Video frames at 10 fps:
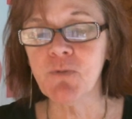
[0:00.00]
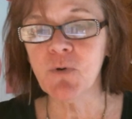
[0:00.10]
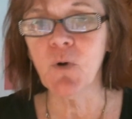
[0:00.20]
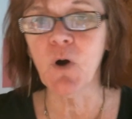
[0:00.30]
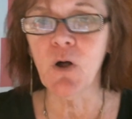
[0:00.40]

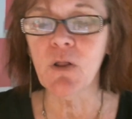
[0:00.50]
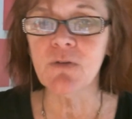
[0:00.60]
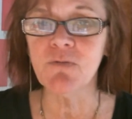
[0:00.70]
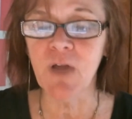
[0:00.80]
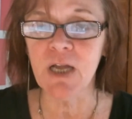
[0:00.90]
through
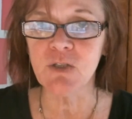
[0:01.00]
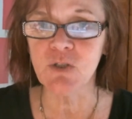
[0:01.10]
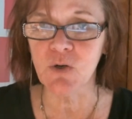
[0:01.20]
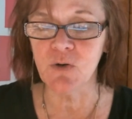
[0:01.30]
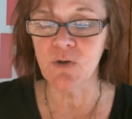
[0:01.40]
all of
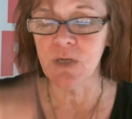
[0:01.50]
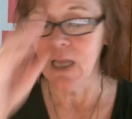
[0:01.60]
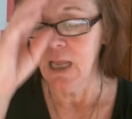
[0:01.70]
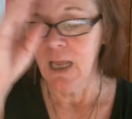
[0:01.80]
that dirt.